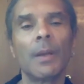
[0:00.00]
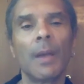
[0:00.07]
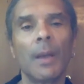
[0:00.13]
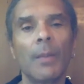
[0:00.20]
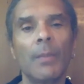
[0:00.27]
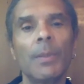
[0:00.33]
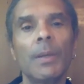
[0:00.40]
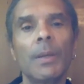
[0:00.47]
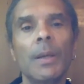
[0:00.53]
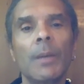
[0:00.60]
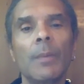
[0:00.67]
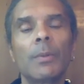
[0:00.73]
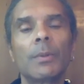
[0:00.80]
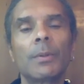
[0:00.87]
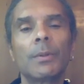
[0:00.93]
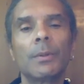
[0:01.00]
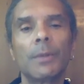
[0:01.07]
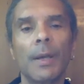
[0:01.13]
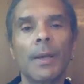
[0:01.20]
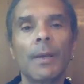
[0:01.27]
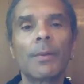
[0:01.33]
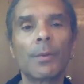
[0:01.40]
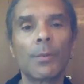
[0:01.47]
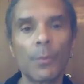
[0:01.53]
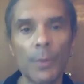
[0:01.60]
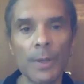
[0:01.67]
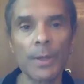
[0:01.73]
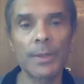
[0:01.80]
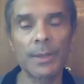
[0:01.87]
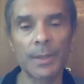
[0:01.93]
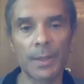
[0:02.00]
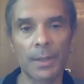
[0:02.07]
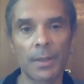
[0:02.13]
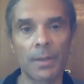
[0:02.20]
and being able to take the risk